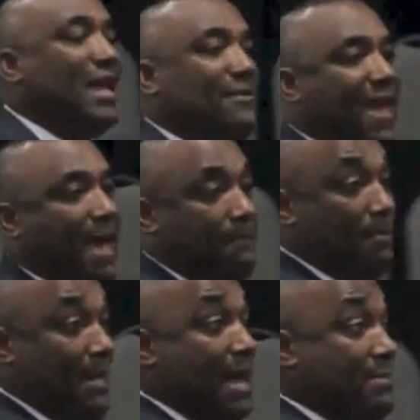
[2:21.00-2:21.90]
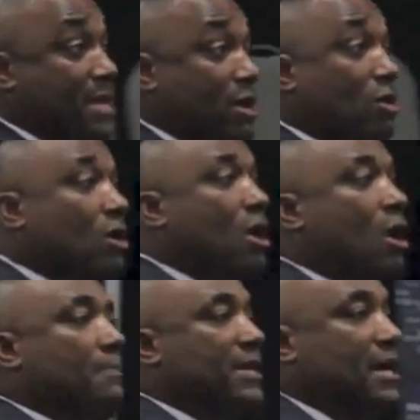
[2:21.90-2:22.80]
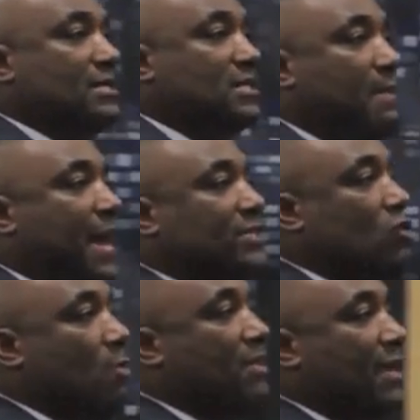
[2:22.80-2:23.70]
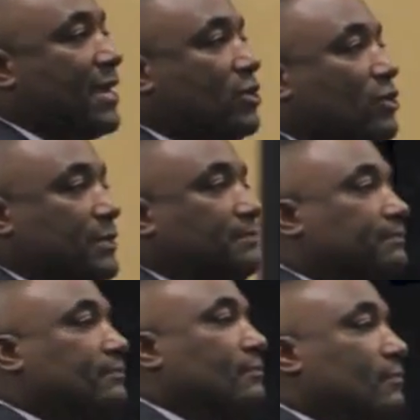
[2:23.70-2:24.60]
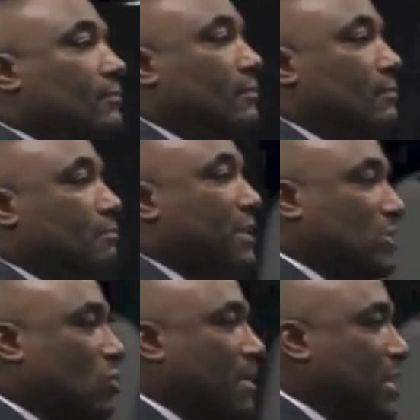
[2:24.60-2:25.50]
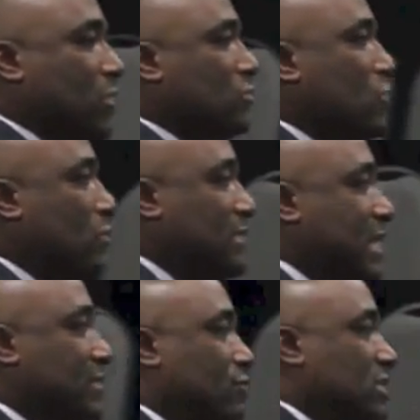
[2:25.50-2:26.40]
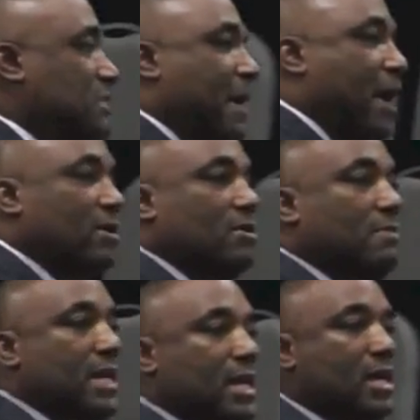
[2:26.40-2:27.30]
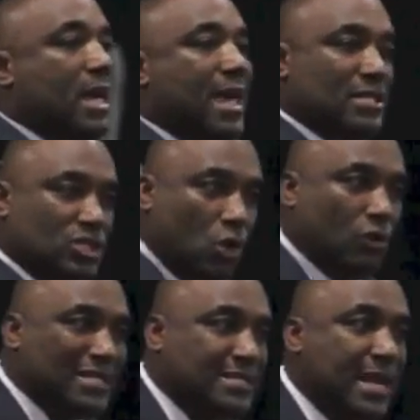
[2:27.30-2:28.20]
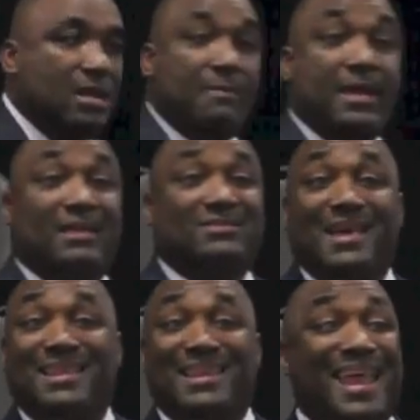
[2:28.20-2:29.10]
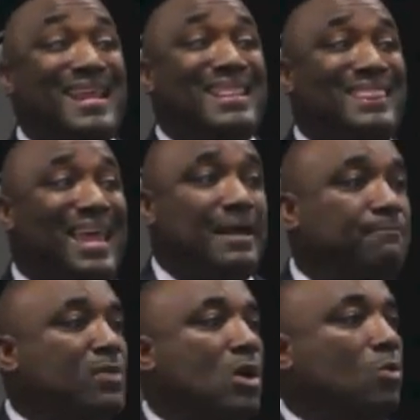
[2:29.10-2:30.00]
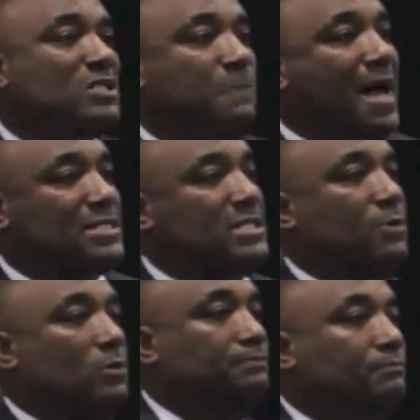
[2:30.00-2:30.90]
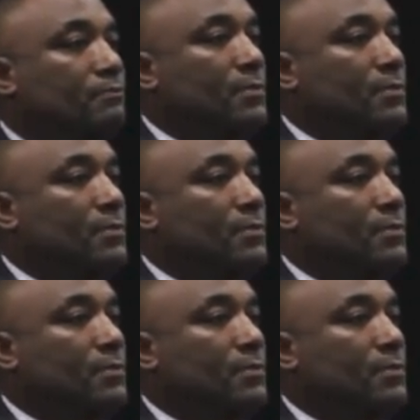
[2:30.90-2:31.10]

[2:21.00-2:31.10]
not have happened, but I'm here because somebody told me that I could. Because so many years ago, a teacher inspired in me and sowed a seed in me that said that anything was possible.